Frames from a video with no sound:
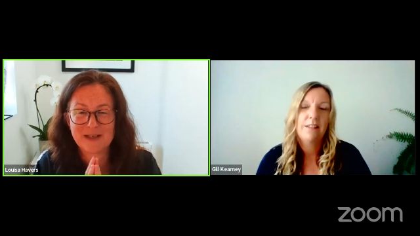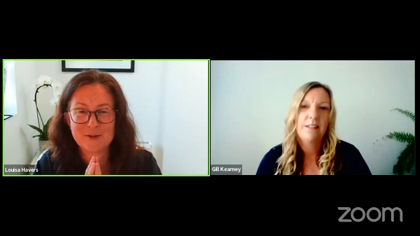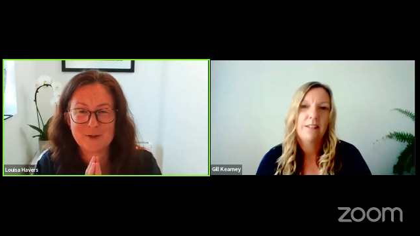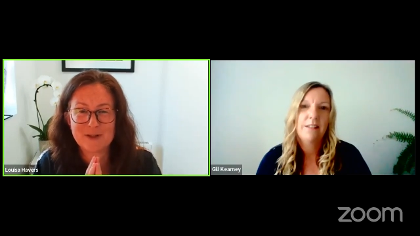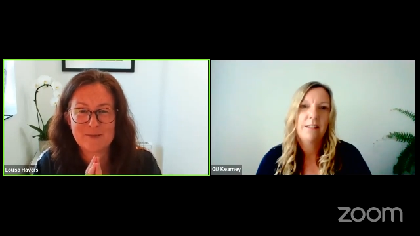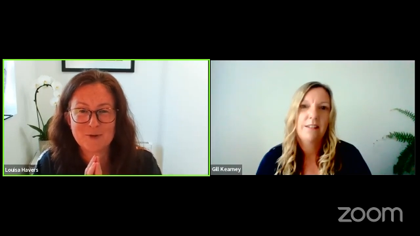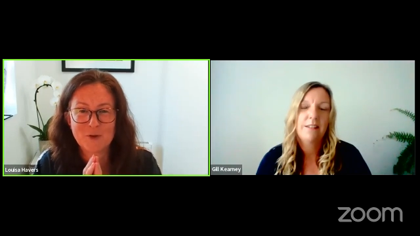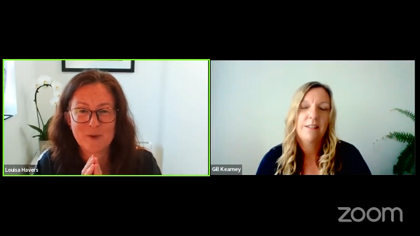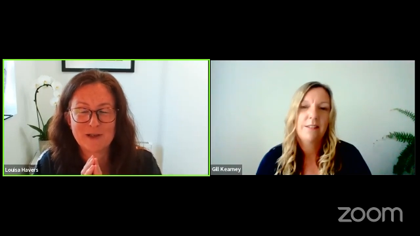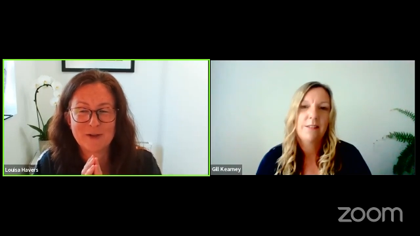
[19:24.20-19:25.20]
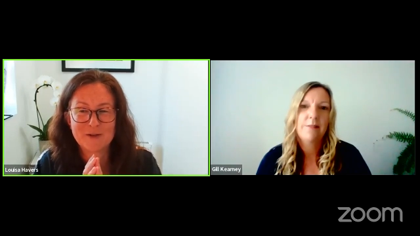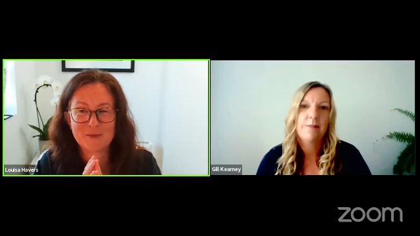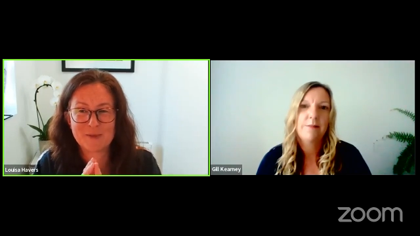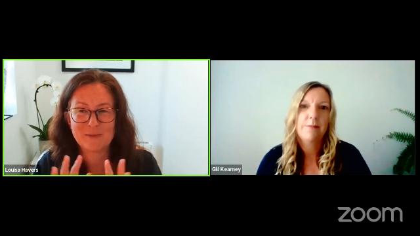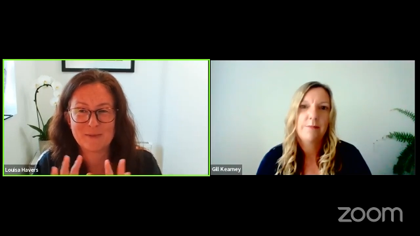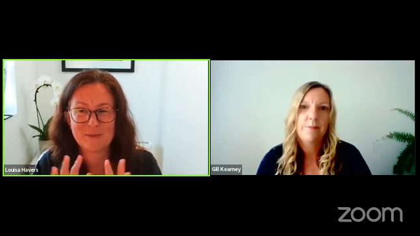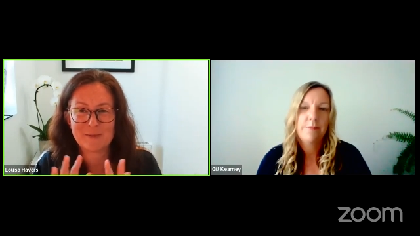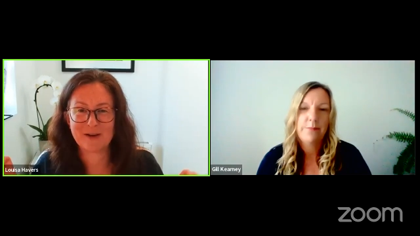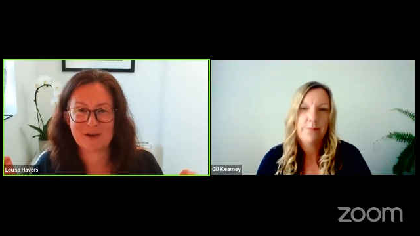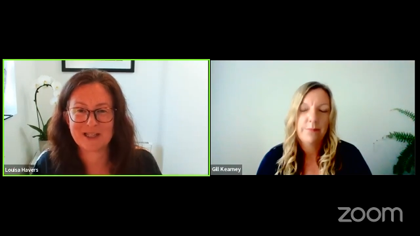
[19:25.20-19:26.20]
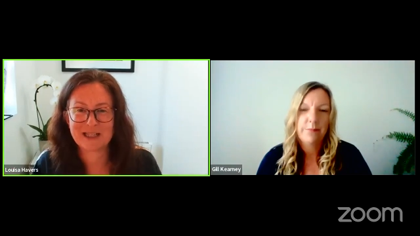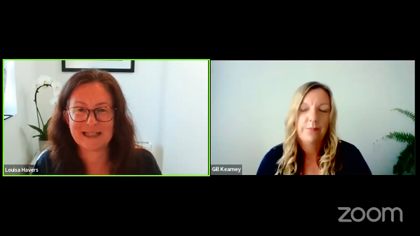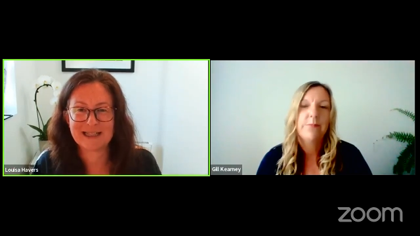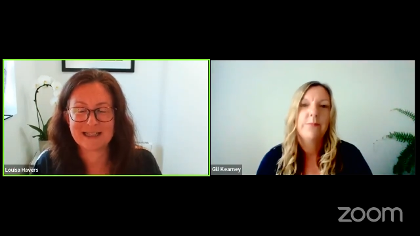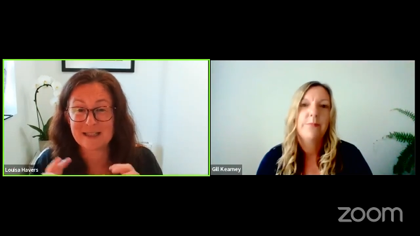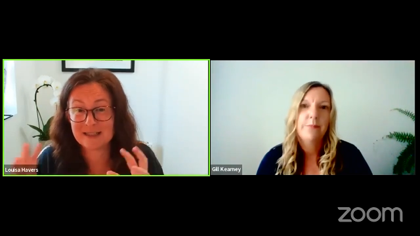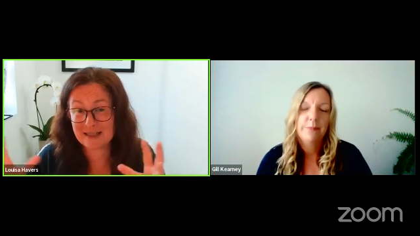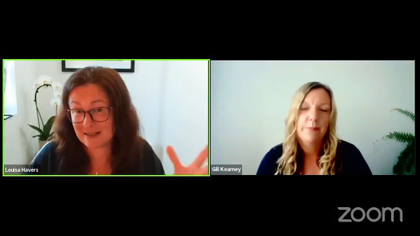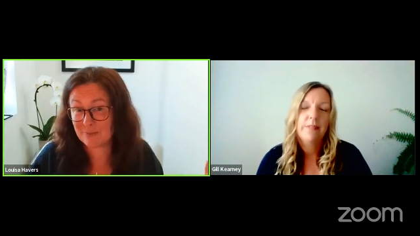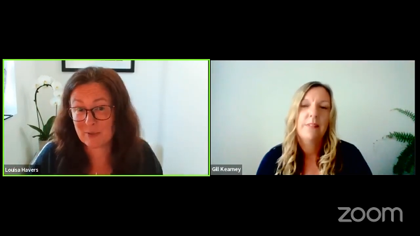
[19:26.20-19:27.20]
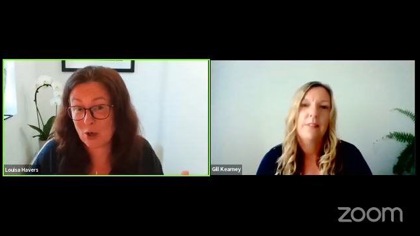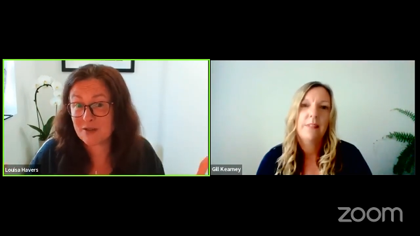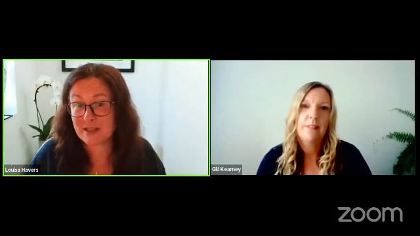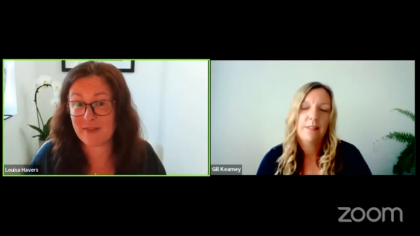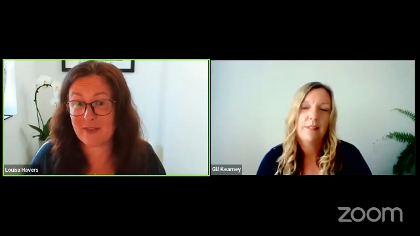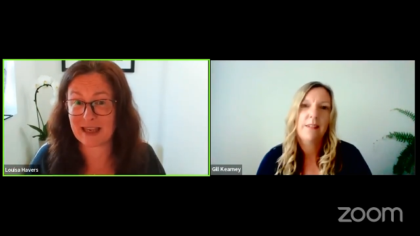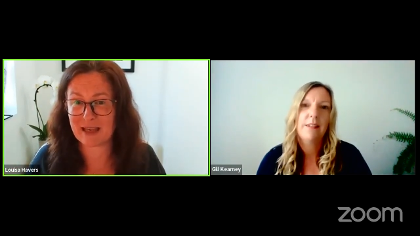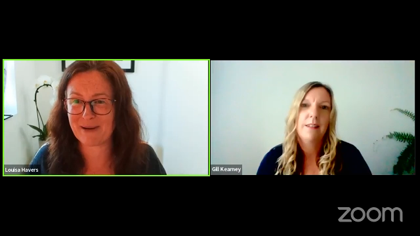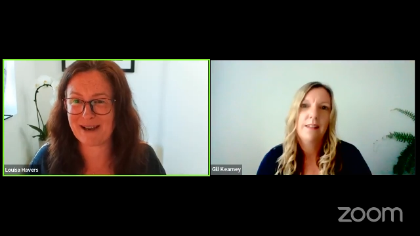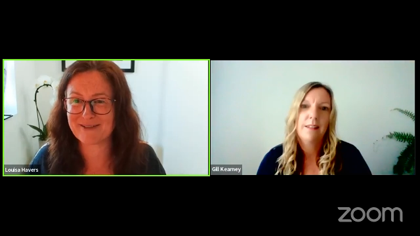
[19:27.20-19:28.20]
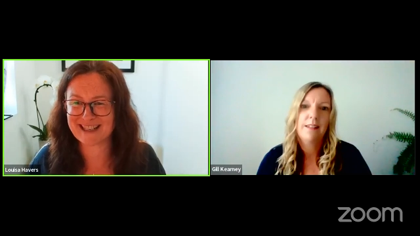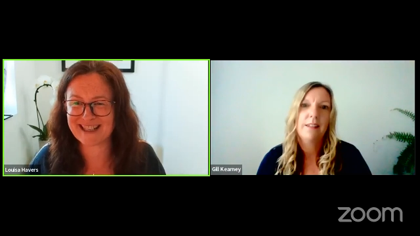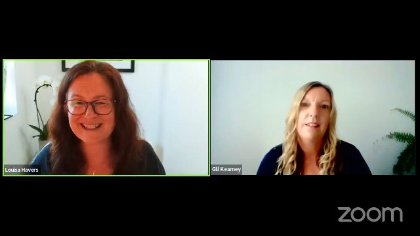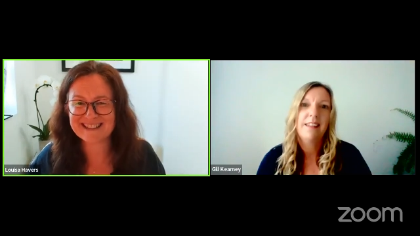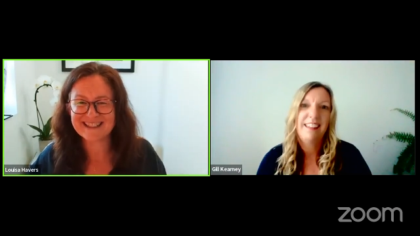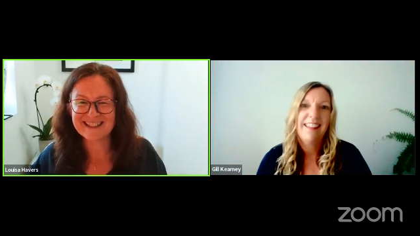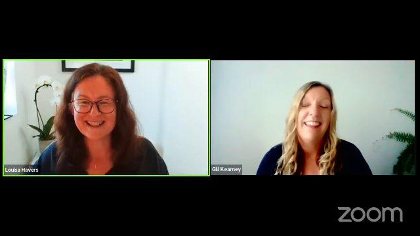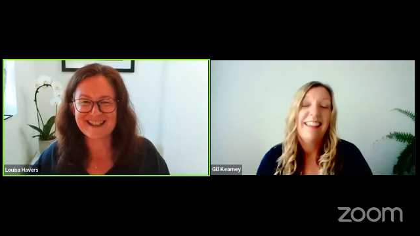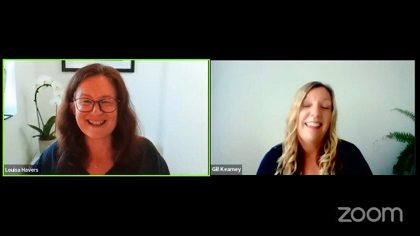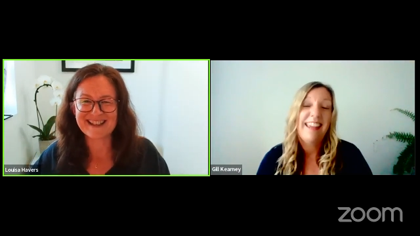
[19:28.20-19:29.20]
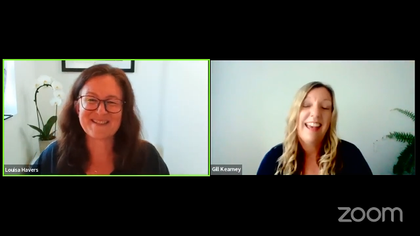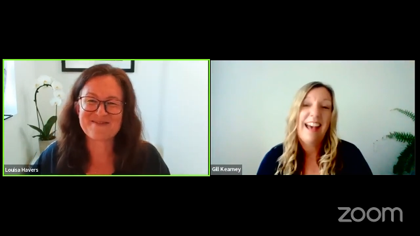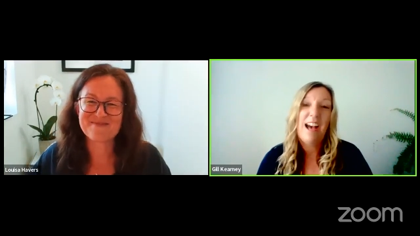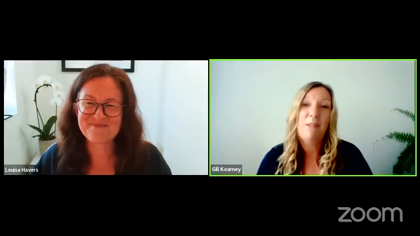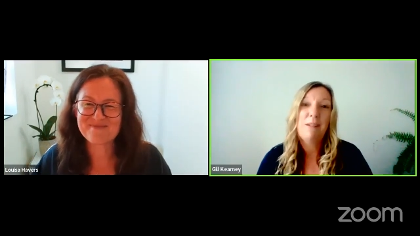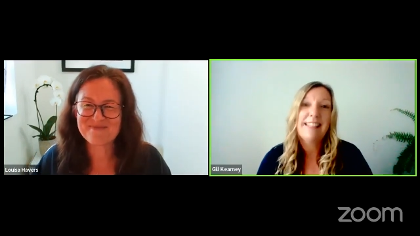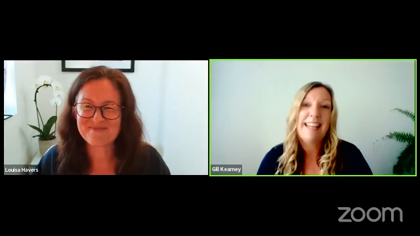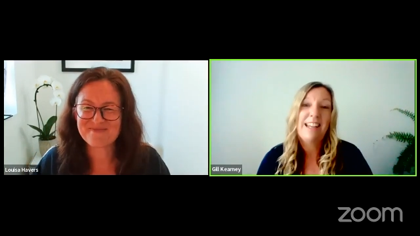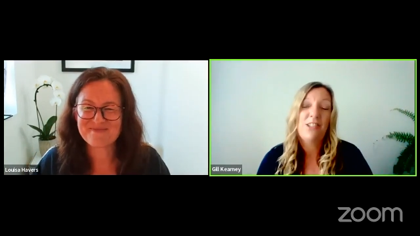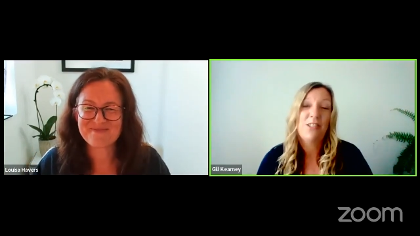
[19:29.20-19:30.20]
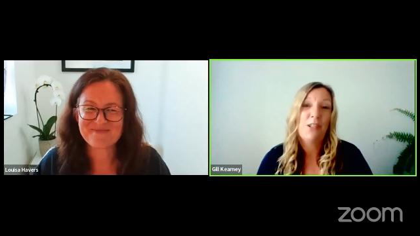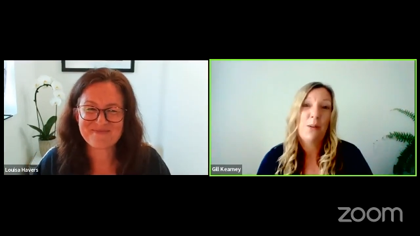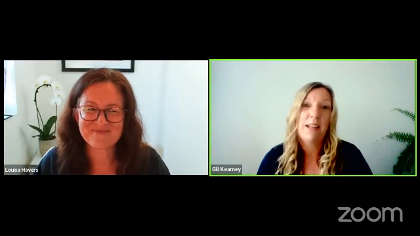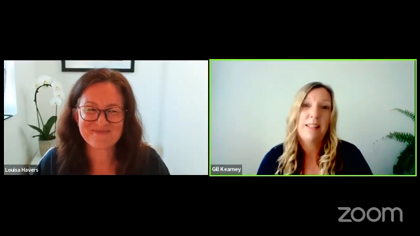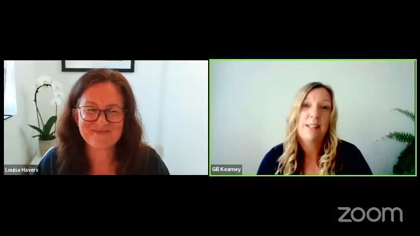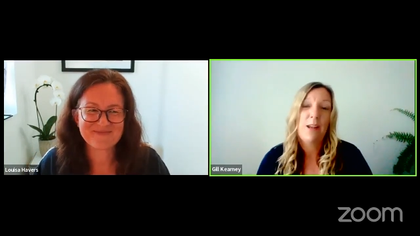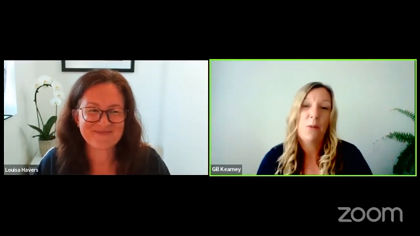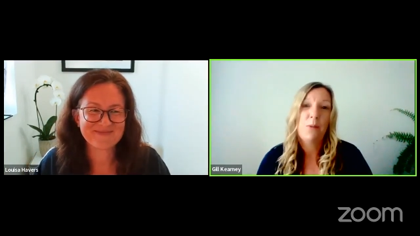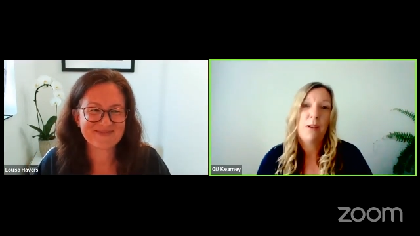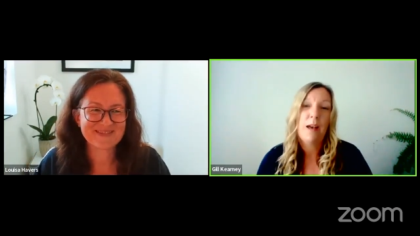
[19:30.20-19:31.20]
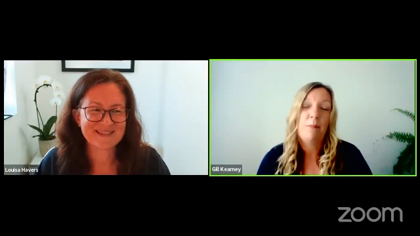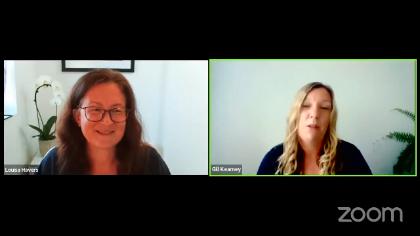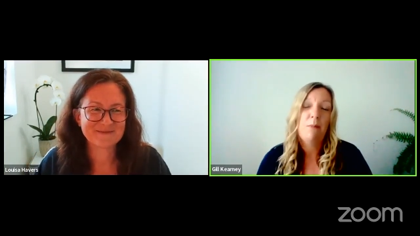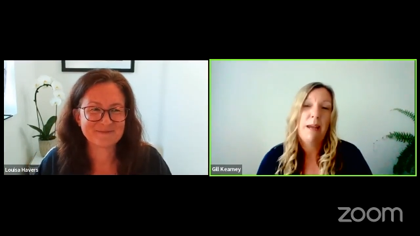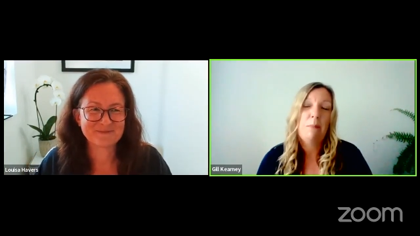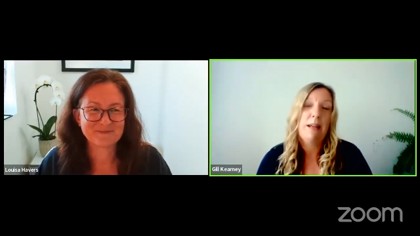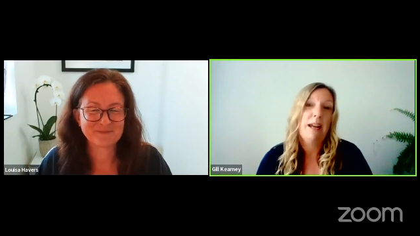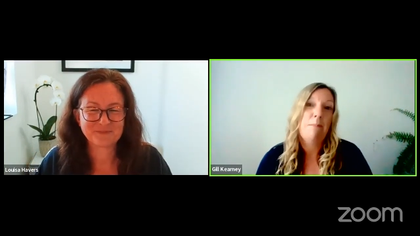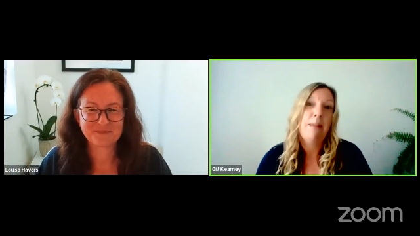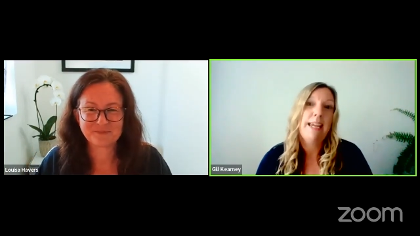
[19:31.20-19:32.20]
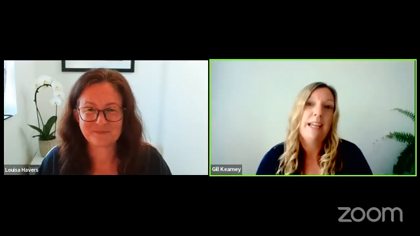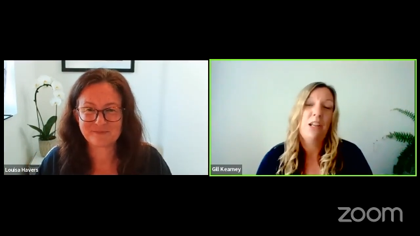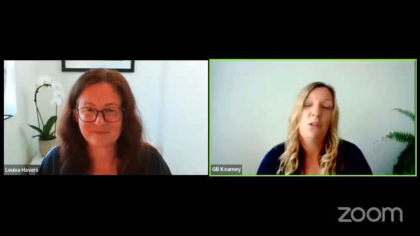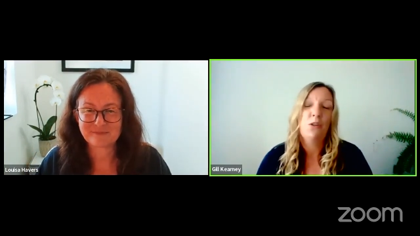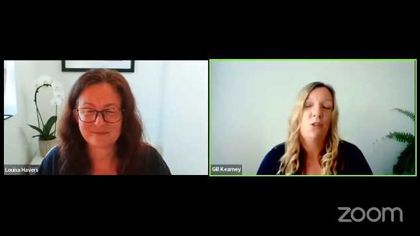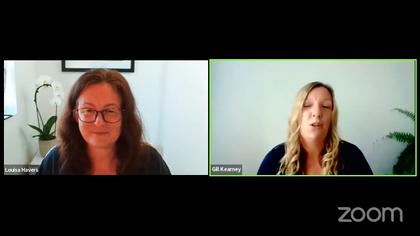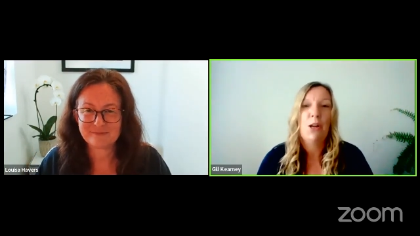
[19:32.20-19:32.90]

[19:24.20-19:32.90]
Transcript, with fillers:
Speaker 1: mentor? Because I'm sure there'll be lots of people that are watching this because uh, because they're thinking about it. Yeah, I would
Speaker 2: say just do it. So um, you may be like me, and you just